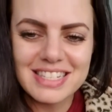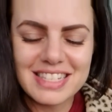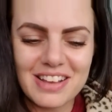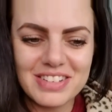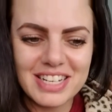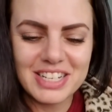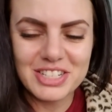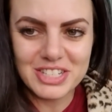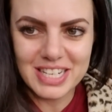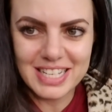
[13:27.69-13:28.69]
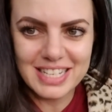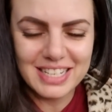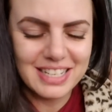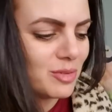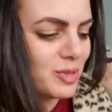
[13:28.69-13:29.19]
700,
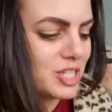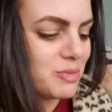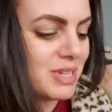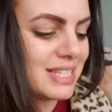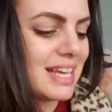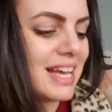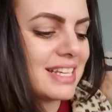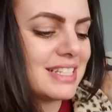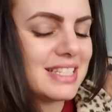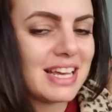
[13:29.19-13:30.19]
which means I can